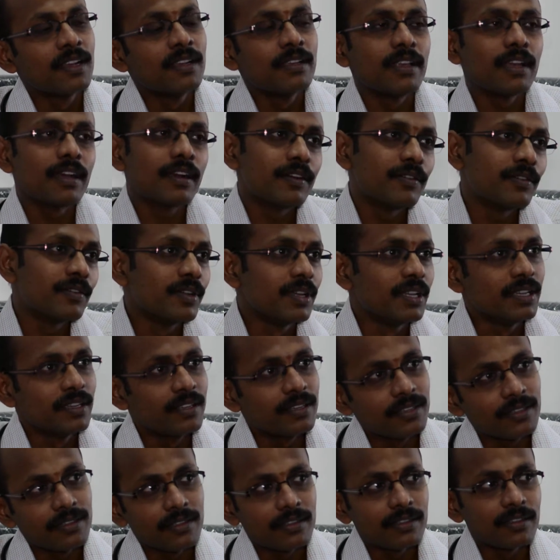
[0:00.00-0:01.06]
Yeah,
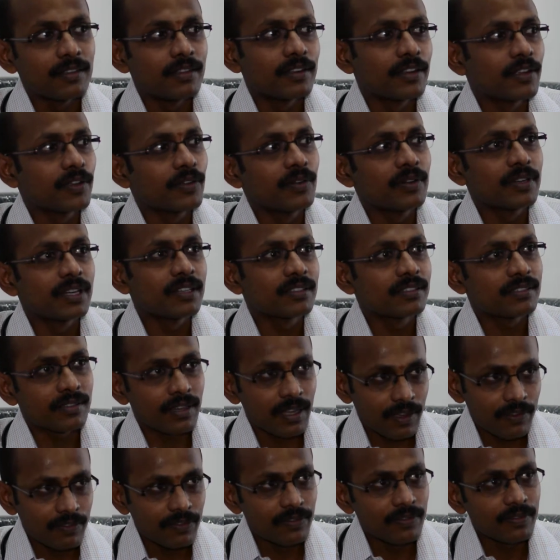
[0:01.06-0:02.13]
we recruited
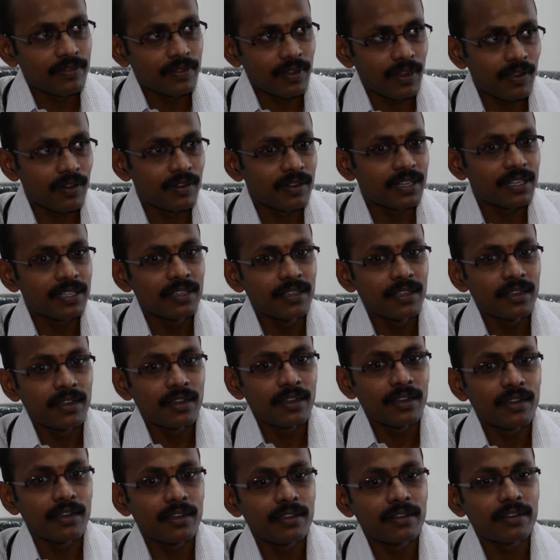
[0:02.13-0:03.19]
staff already.
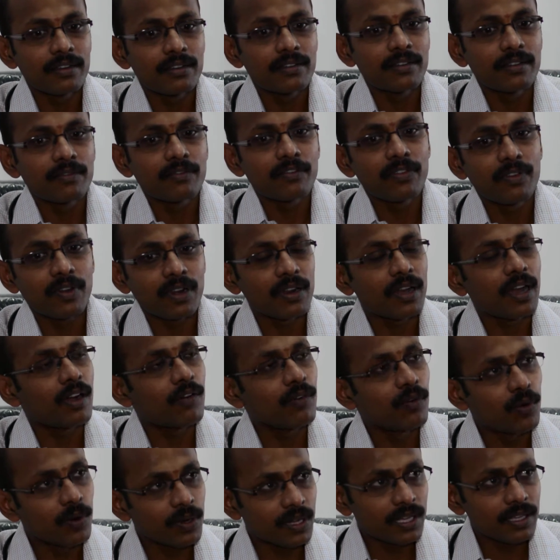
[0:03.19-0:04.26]
For
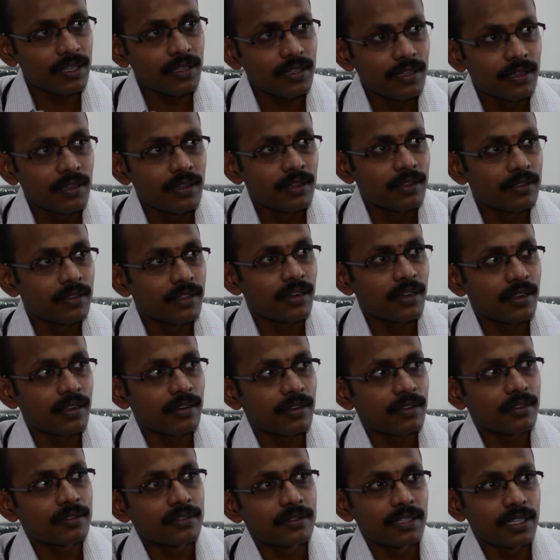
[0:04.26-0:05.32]
OT, there
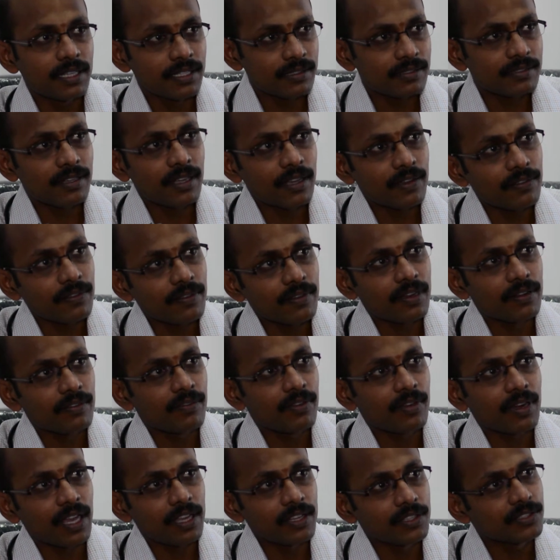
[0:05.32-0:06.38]
are 3 staff, and
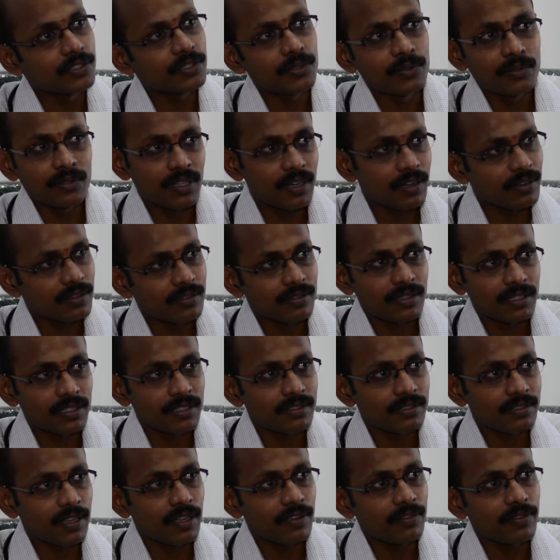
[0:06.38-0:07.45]
for ICU, there are 3
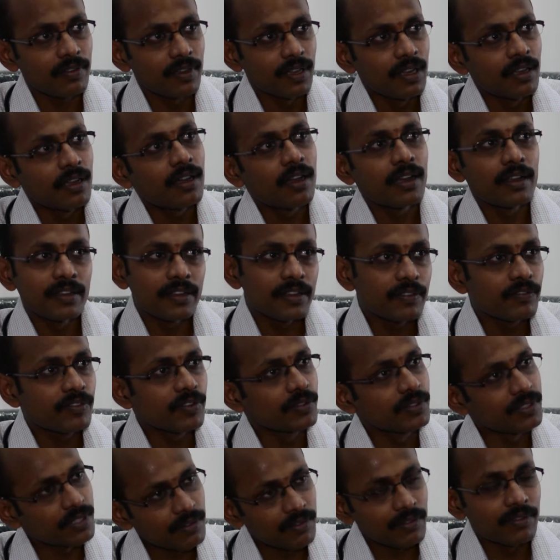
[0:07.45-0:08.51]
staff. And in
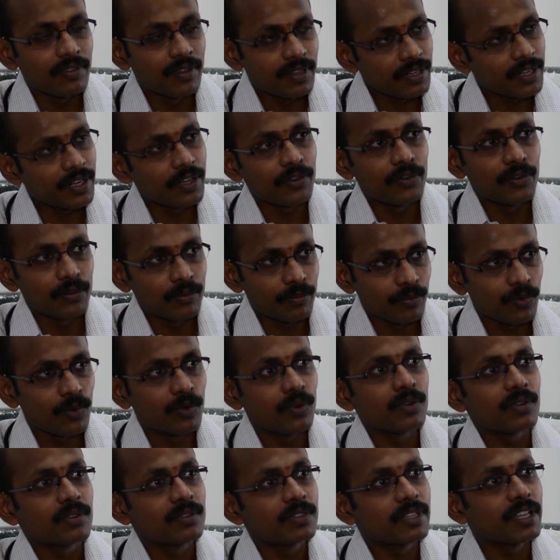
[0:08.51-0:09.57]
future, we will recruit
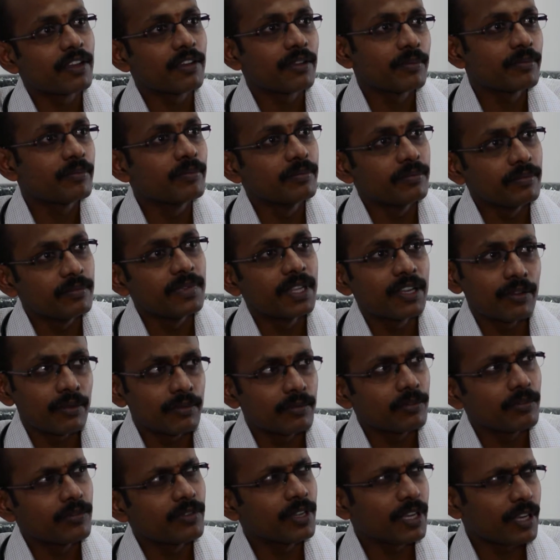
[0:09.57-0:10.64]
more.
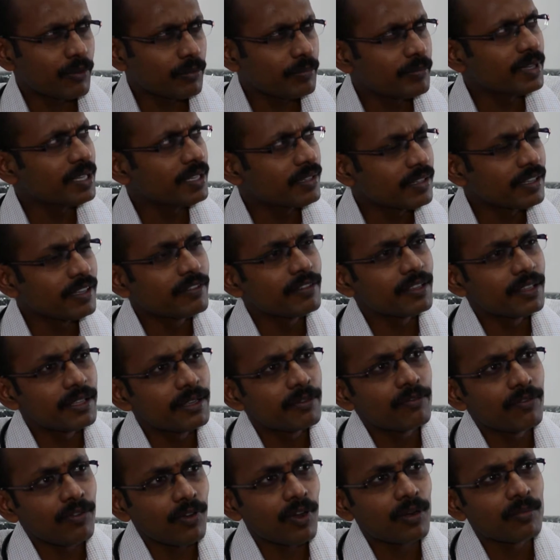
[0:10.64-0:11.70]
We have been given
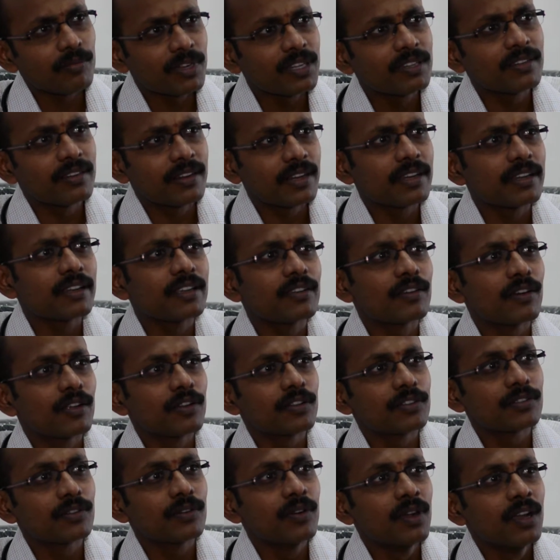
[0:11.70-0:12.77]
them formal training
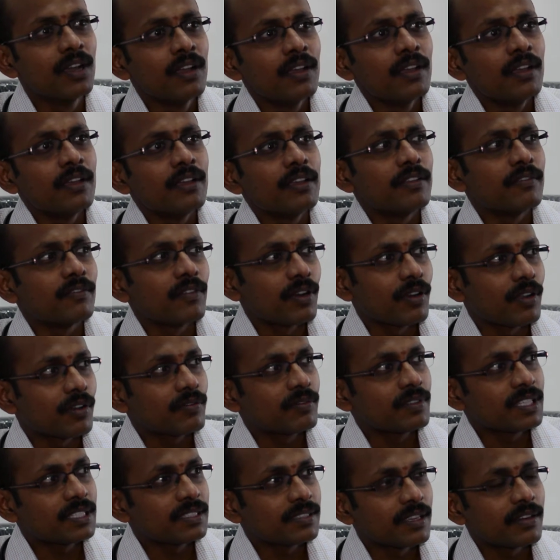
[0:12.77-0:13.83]
also in one
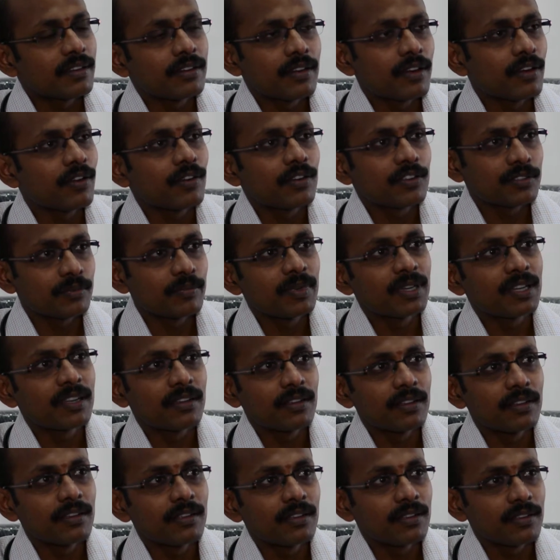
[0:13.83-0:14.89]
of the central
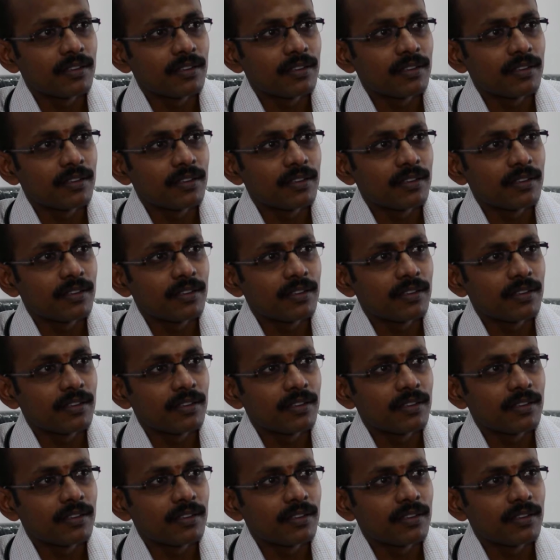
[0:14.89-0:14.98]
hospital